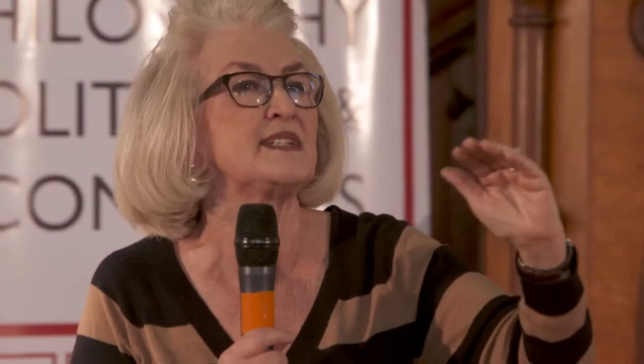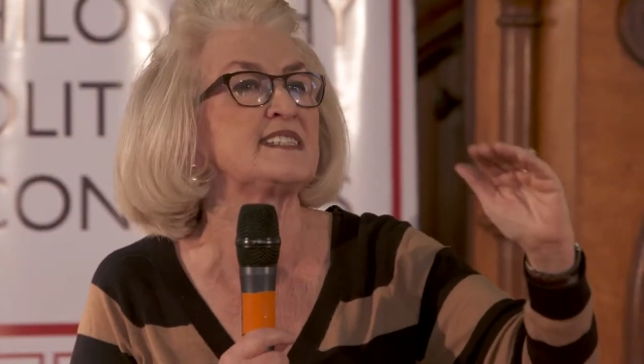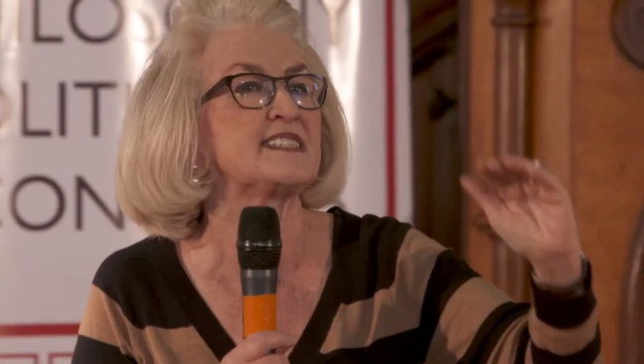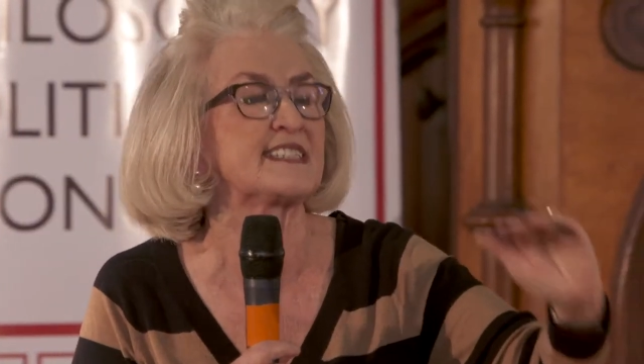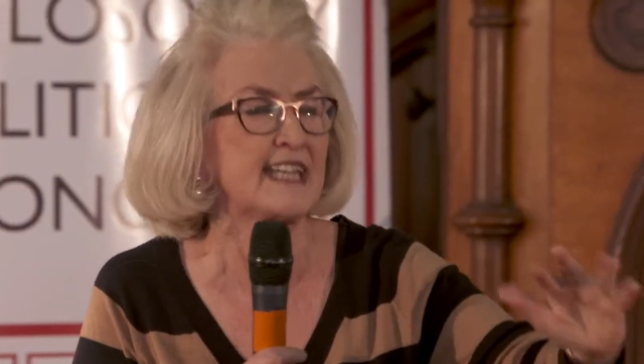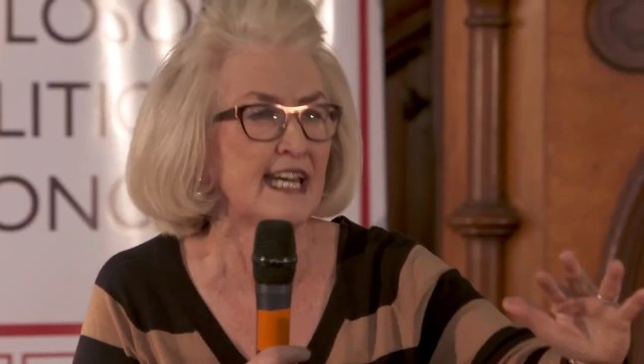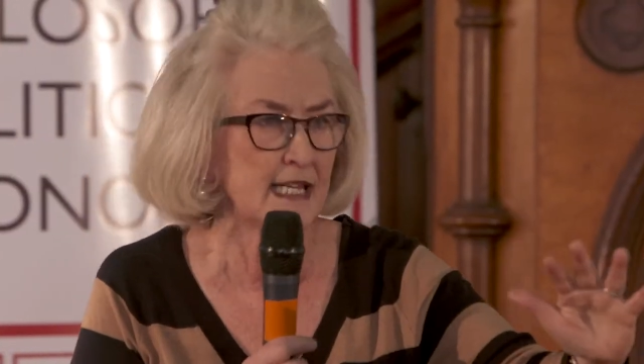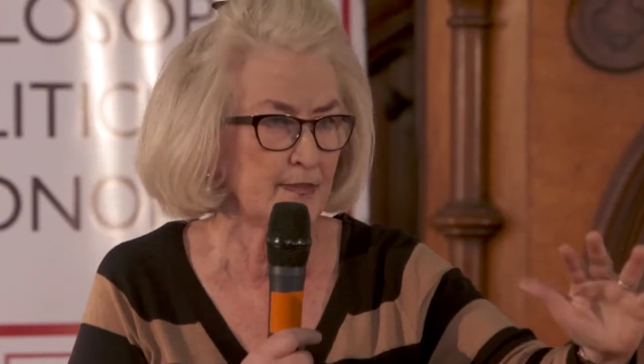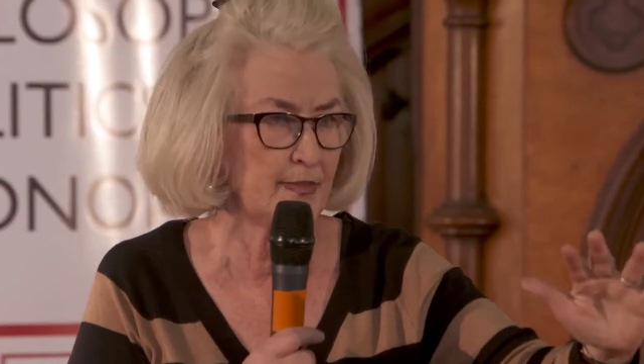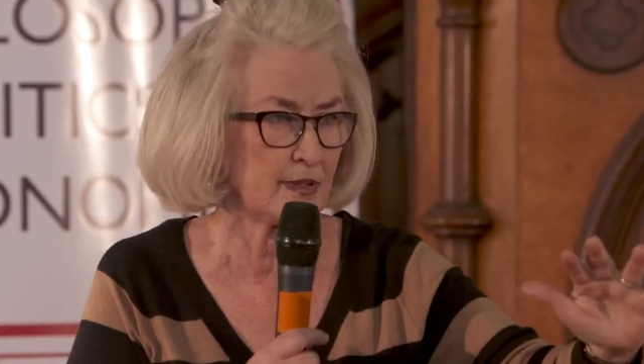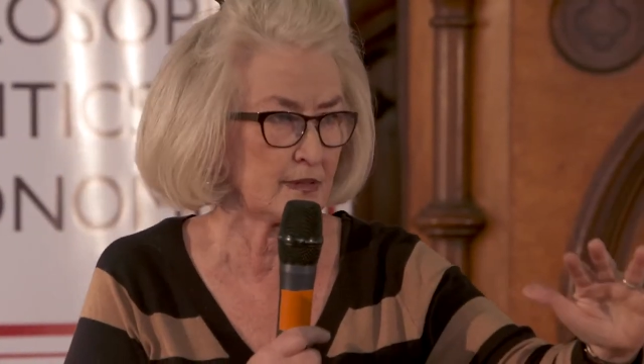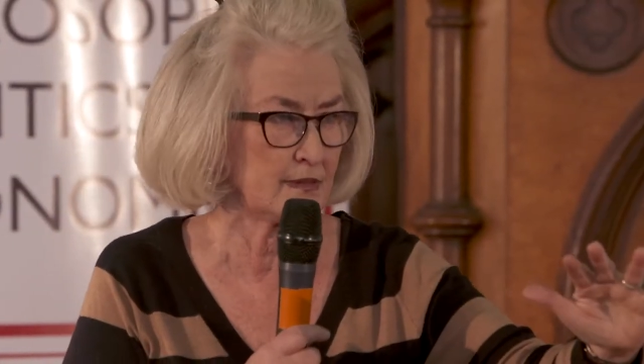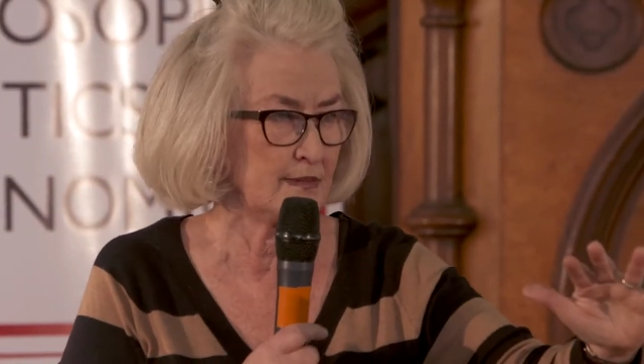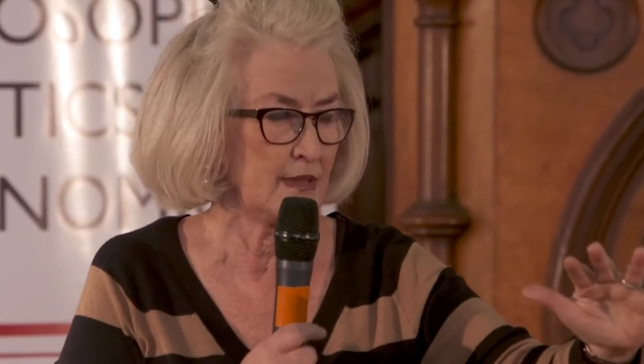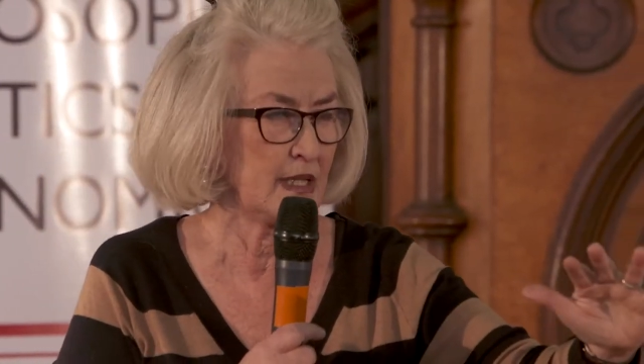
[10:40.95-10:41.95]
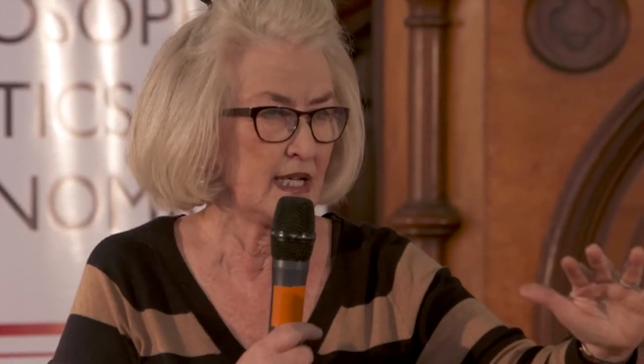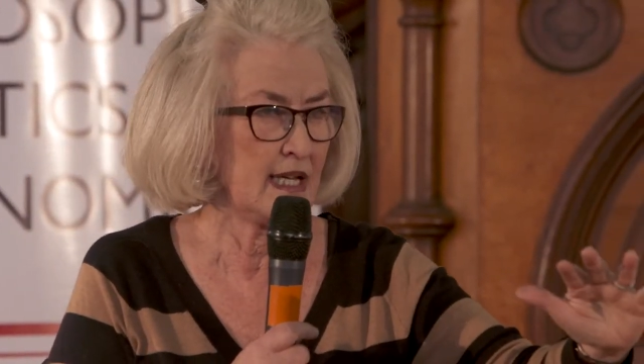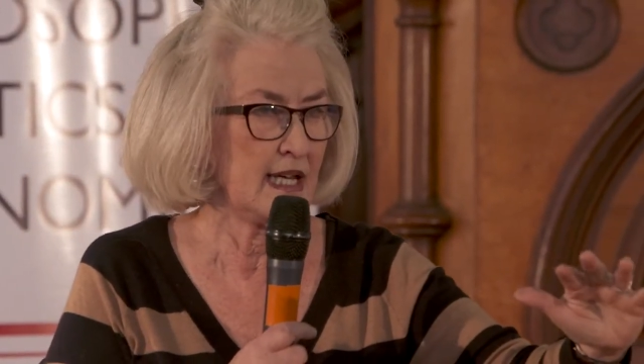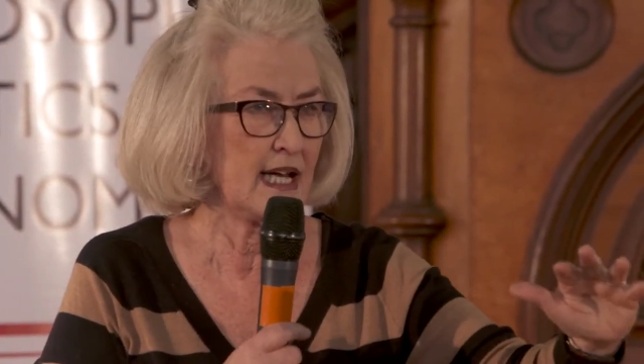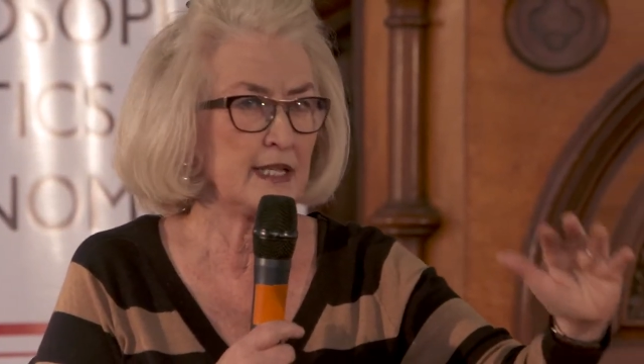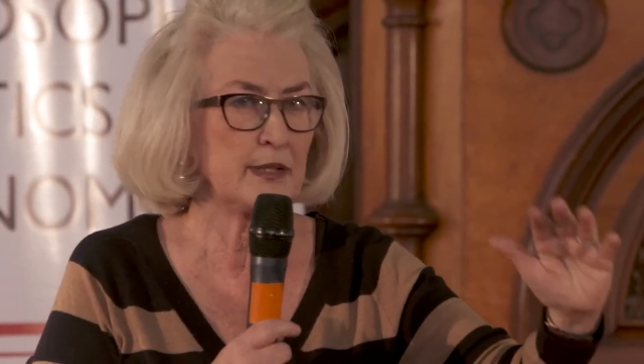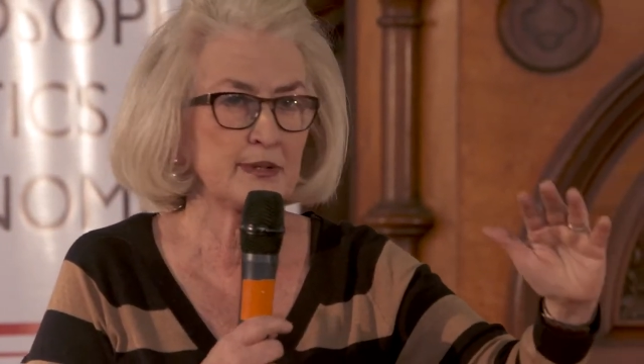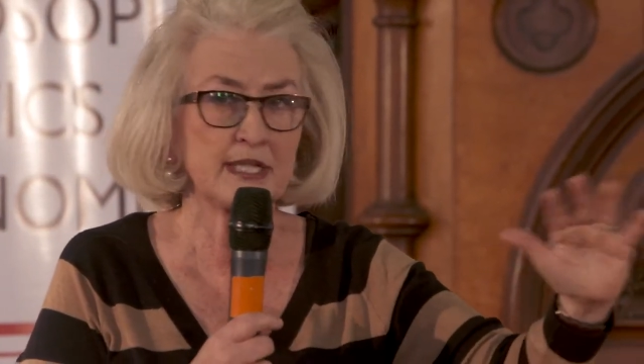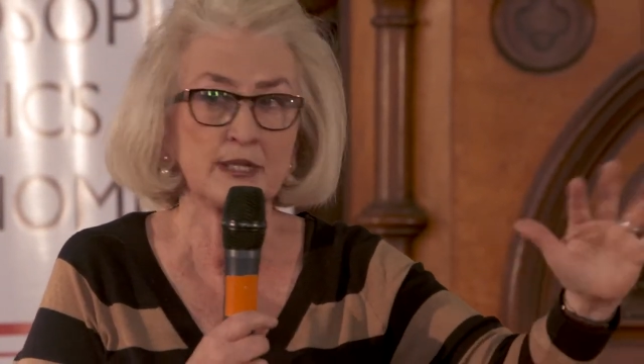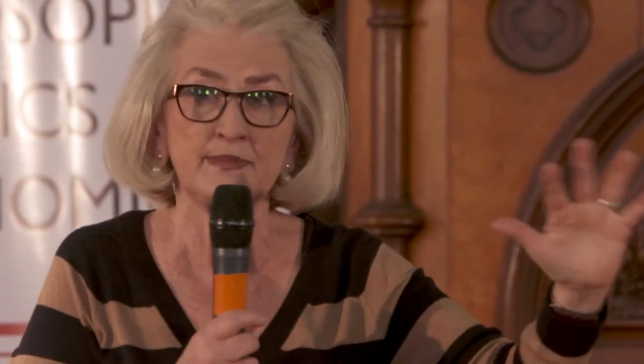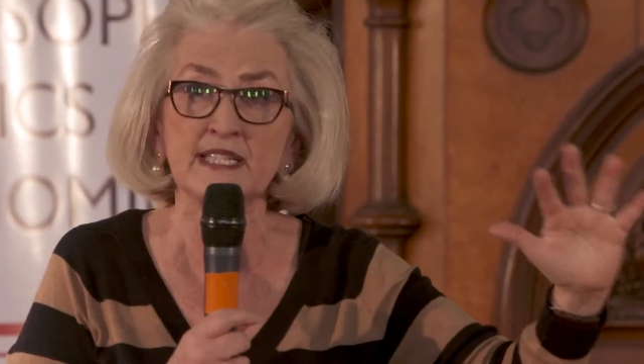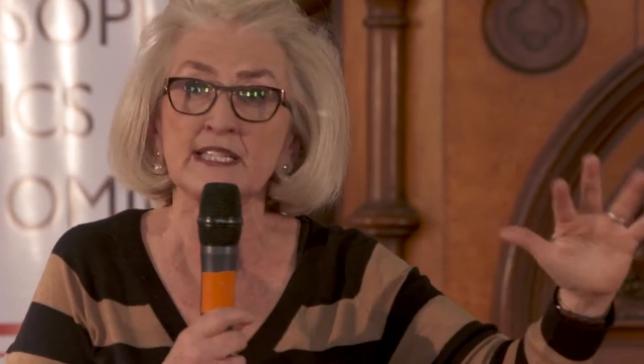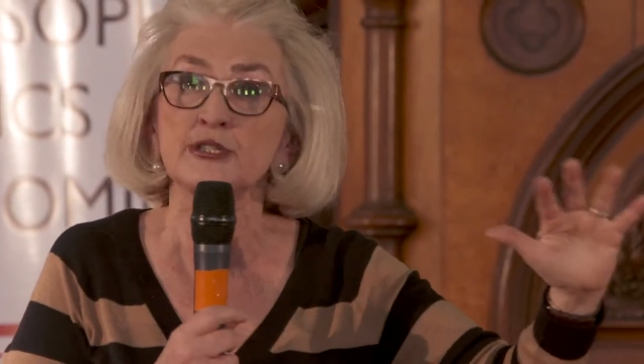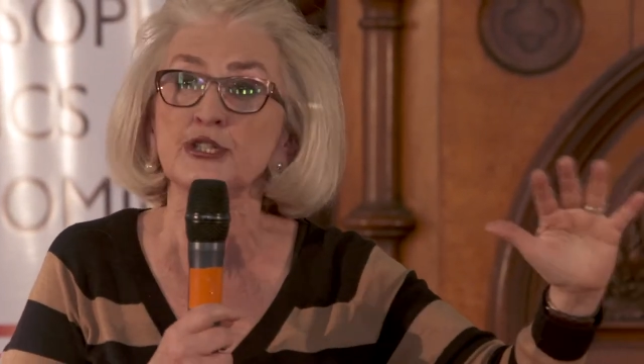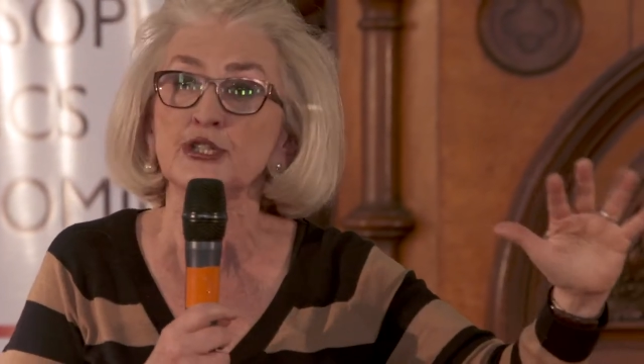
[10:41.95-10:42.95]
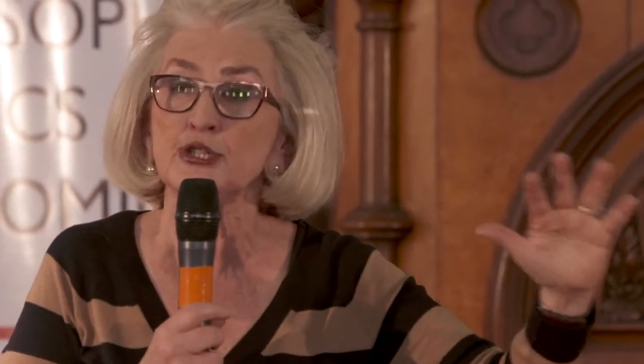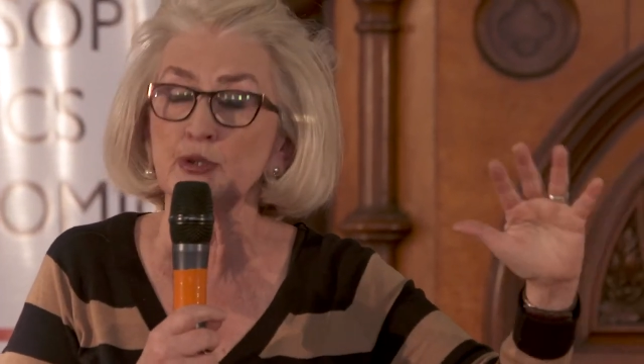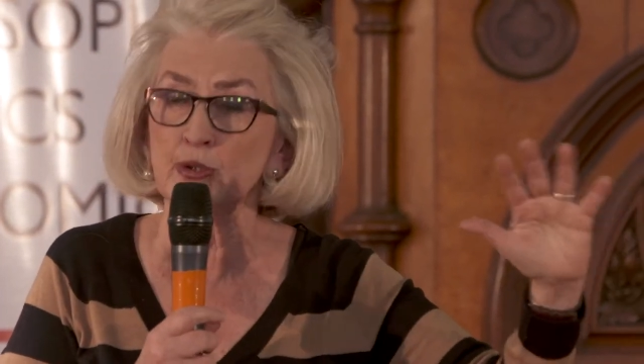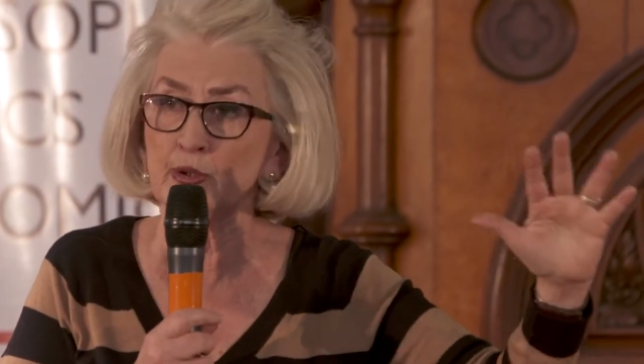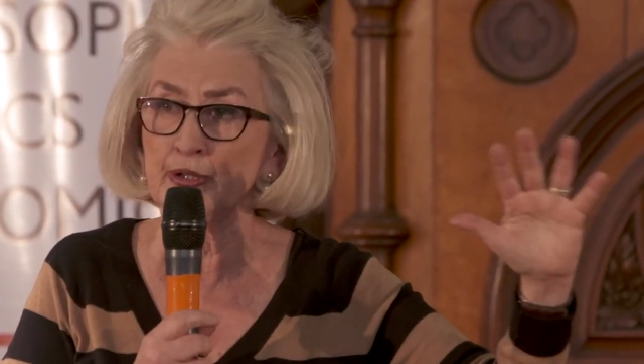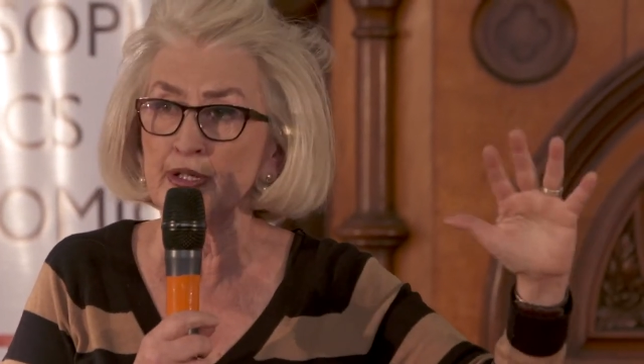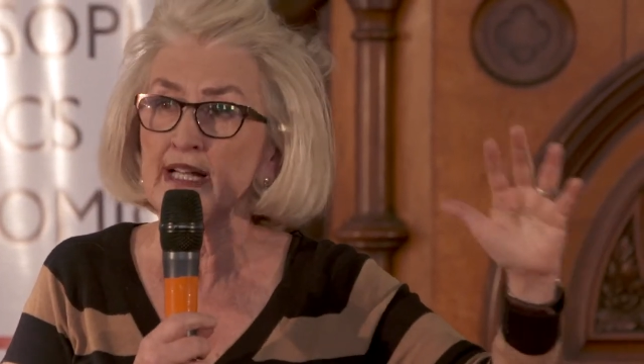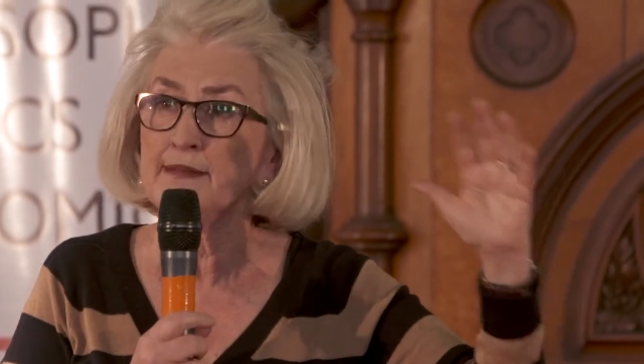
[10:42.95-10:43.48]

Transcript: stable, and they were going to